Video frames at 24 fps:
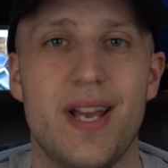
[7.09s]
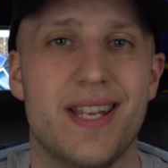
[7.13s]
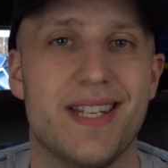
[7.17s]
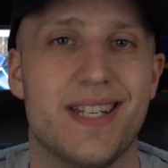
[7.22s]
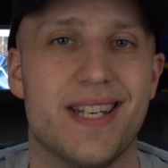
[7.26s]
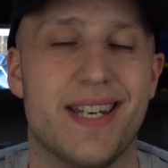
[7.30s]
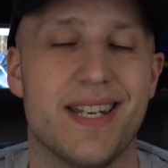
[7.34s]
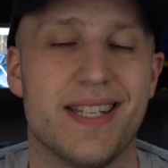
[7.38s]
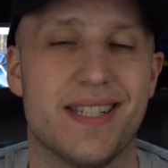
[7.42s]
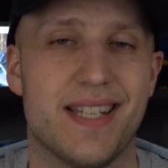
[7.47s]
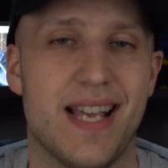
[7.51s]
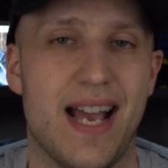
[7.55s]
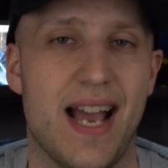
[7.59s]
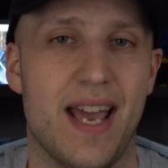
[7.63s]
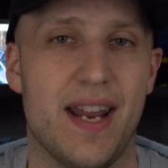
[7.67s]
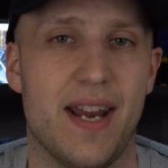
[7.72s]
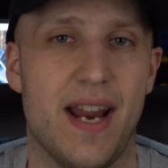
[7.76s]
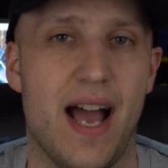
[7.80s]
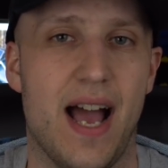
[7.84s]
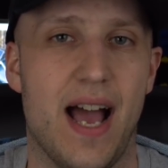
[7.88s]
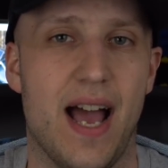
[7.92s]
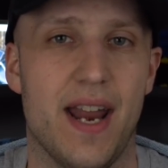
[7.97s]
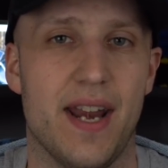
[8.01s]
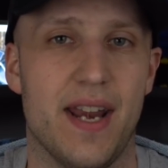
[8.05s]
to decide
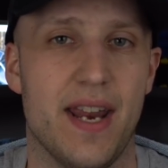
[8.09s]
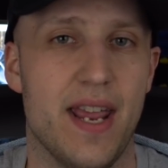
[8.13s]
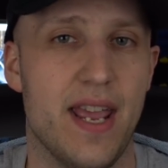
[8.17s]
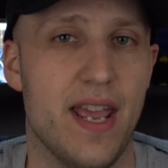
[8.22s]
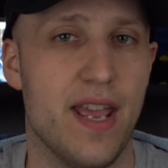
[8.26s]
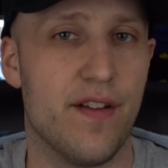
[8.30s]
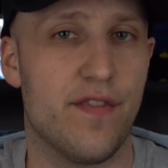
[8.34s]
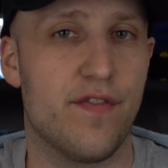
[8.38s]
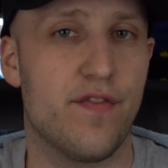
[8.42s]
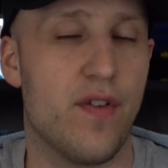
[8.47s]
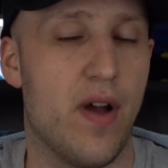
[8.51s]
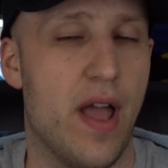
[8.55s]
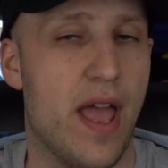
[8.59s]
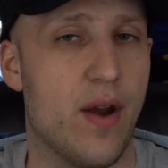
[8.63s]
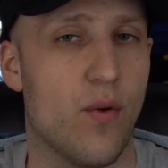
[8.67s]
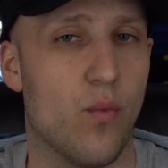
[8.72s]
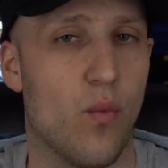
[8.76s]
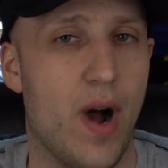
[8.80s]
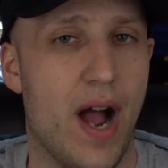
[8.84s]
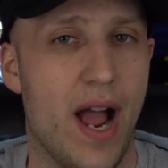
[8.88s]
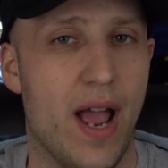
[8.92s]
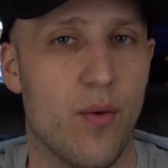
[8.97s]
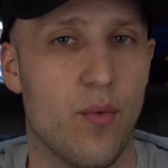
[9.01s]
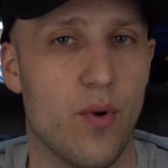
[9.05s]
on if and
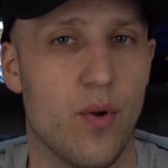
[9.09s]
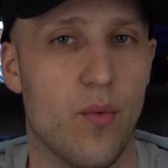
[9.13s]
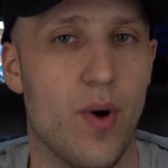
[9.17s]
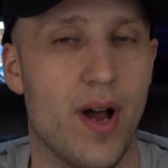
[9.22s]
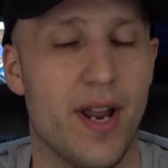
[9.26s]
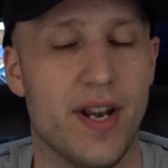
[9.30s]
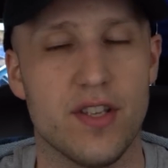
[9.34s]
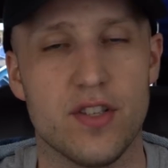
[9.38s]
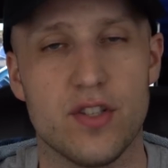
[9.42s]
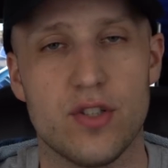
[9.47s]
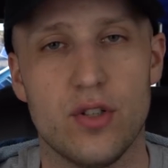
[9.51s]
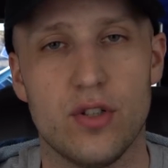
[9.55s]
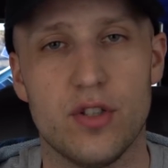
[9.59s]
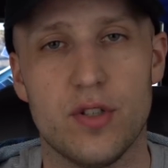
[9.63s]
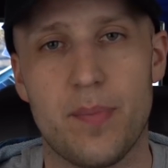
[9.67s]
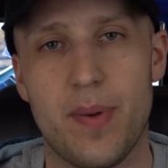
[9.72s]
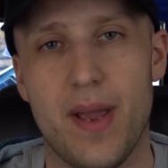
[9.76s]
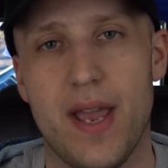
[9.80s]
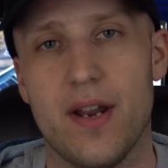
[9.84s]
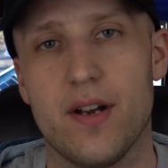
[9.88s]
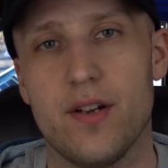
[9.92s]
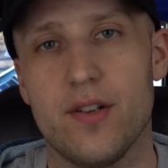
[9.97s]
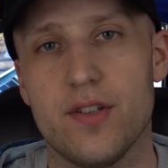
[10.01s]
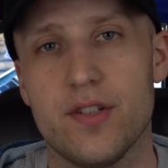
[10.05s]
why we wanted solar
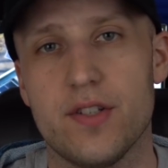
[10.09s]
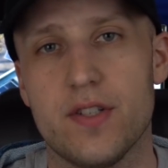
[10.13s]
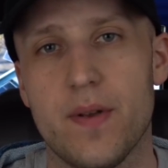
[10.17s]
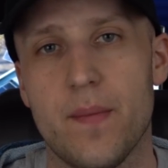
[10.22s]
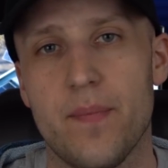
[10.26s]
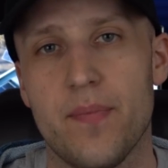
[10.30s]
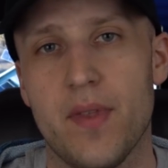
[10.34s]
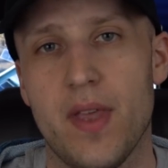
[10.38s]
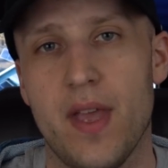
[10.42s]
panels,